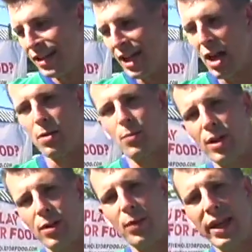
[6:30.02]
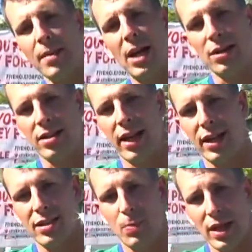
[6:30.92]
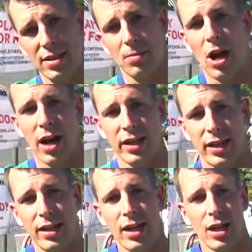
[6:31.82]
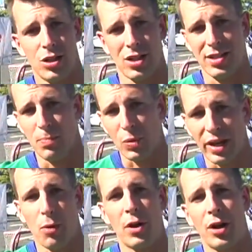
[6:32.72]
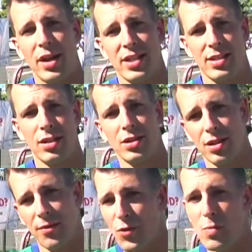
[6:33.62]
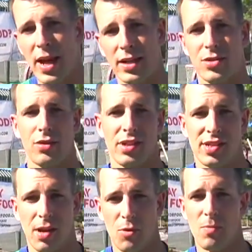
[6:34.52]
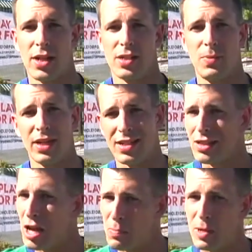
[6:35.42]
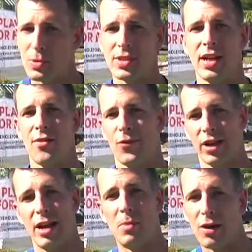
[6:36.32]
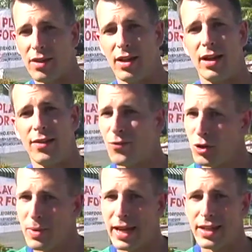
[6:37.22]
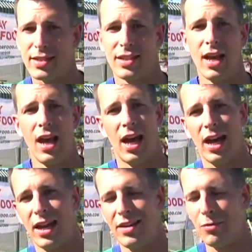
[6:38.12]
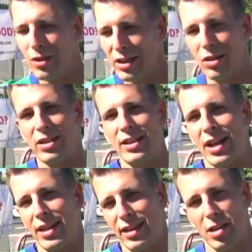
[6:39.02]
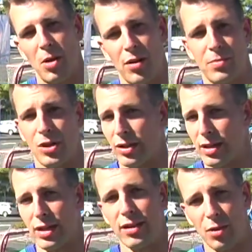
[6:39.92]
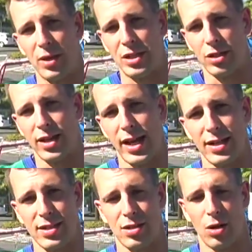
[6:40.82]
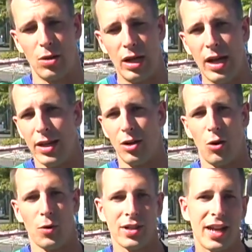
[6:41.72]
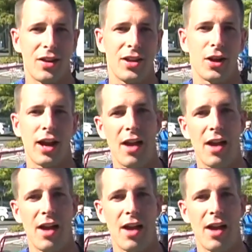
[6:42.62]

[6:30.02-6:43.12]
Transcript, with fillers: Yeah, we came down today to play some hockey just to bring awareness to the food banks during the summer months because a lot of people tend to forget about the food banks. Uh, they really only kind of think about them during the, the winter days. So, you know, we're down here